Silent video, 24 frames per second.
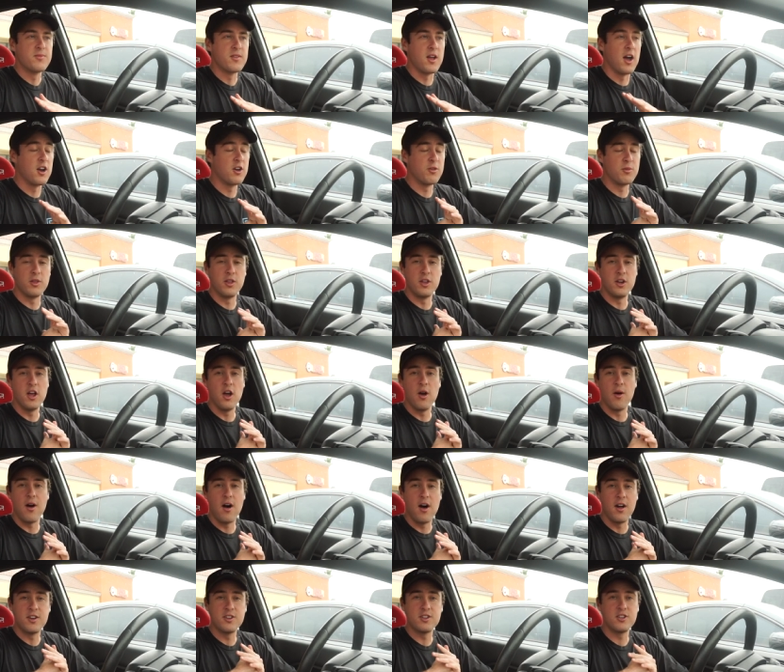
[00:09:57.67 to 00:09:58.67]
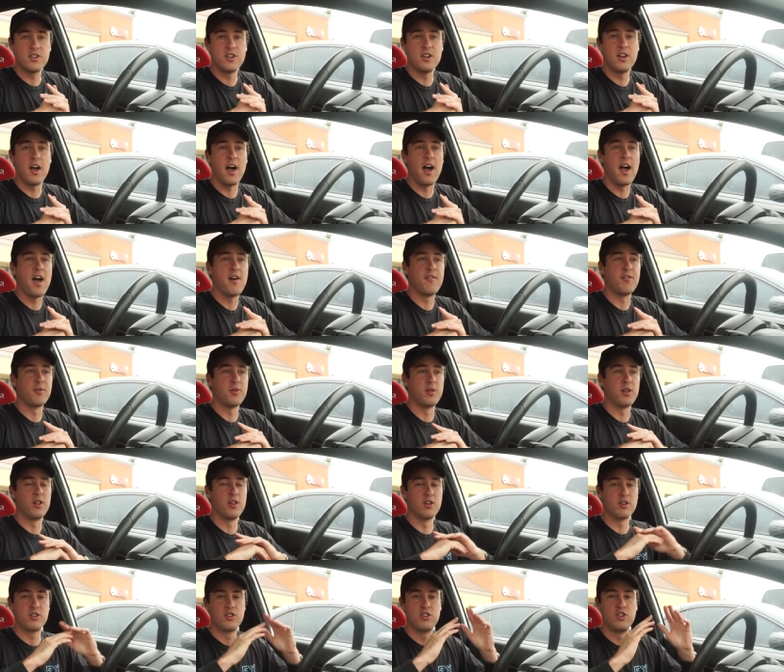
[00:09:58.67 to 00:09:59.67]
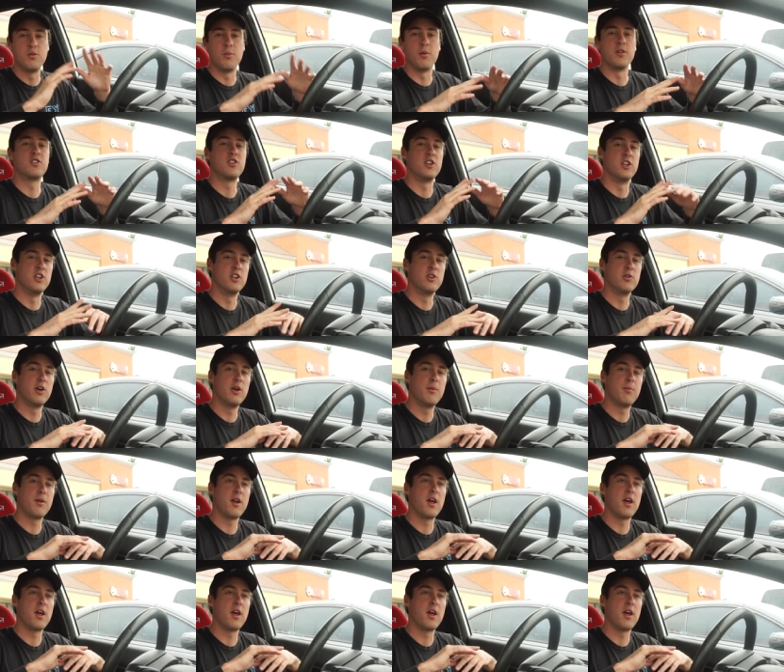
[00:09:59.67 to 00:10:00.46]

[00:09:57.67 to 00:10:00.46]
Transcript: I don't really know. Honestly, I haven't really looked too much into it,